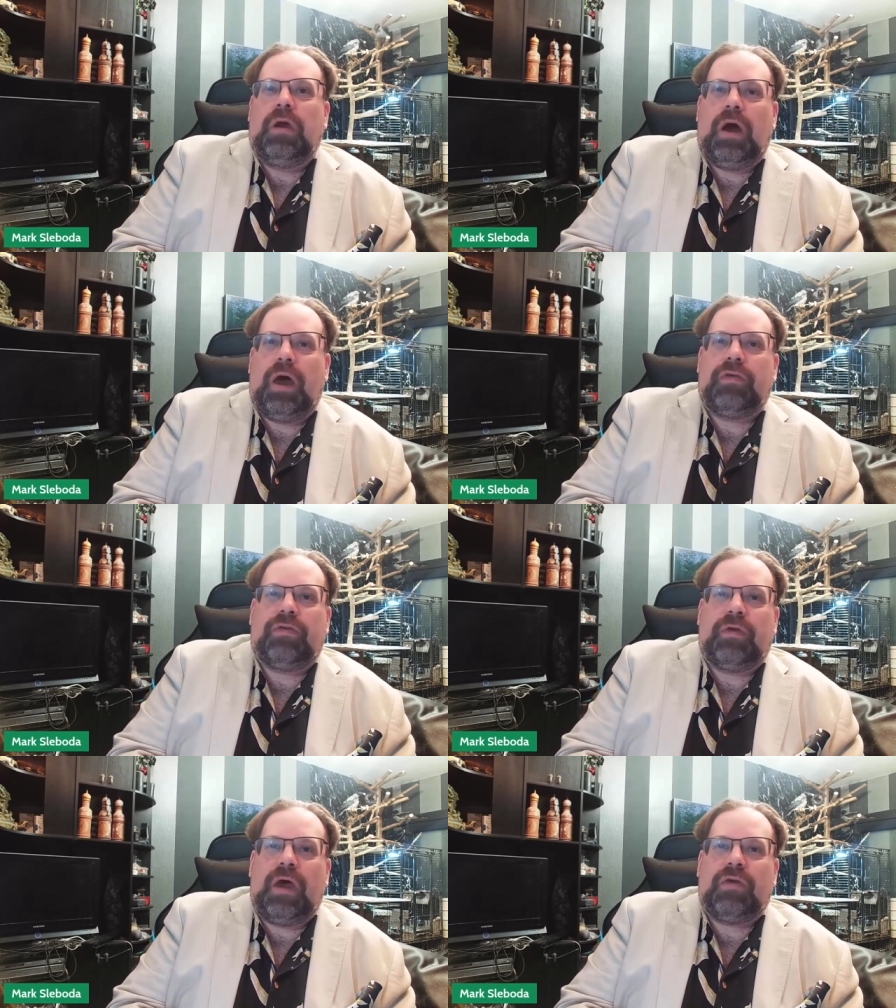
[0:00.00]

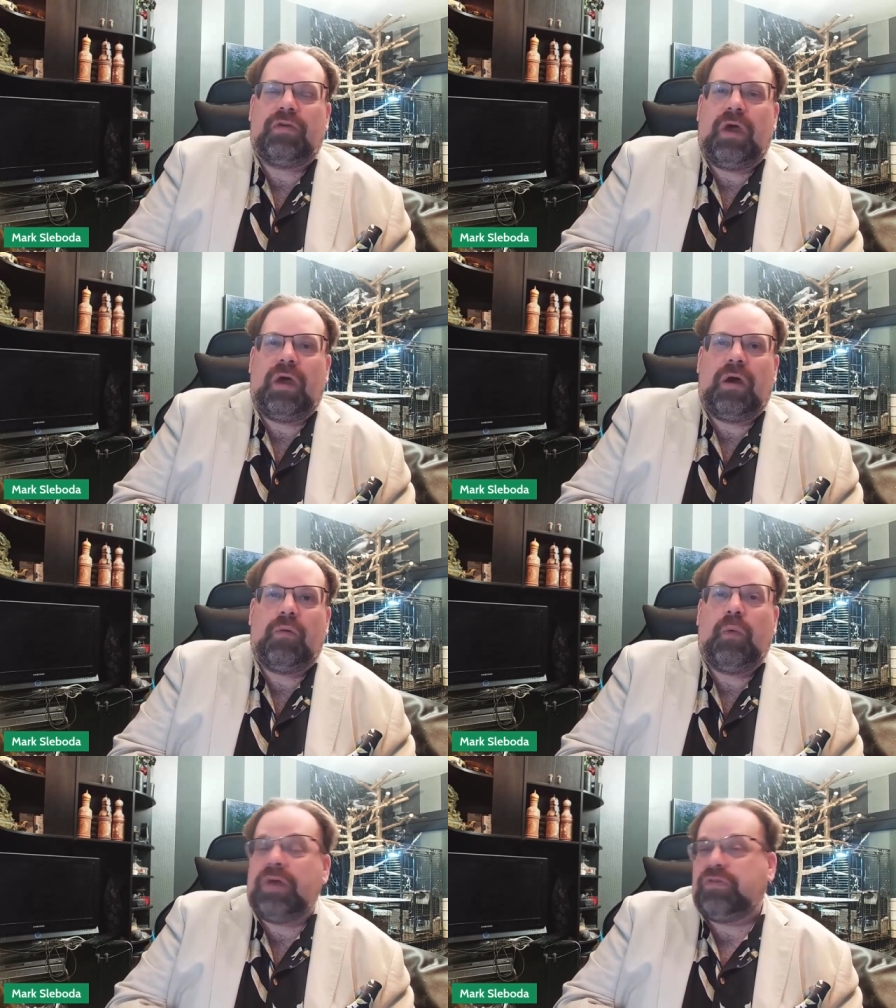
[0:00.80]
as as uh,
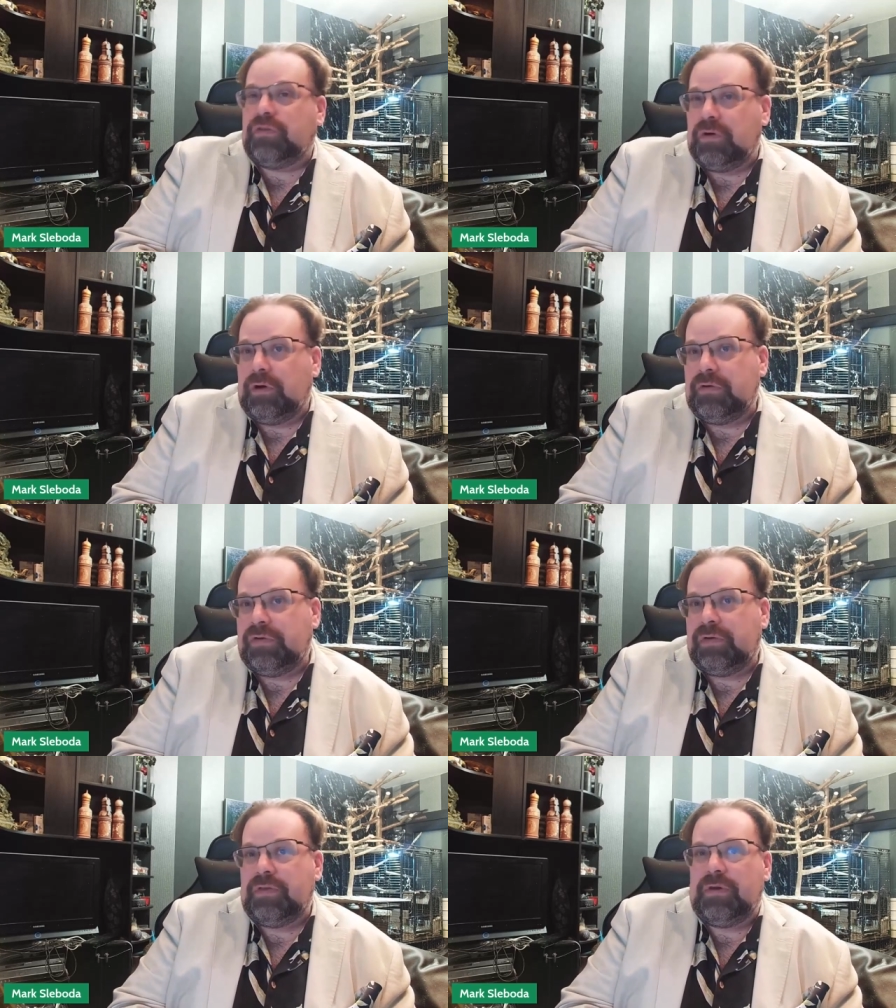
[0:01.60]
Westerners,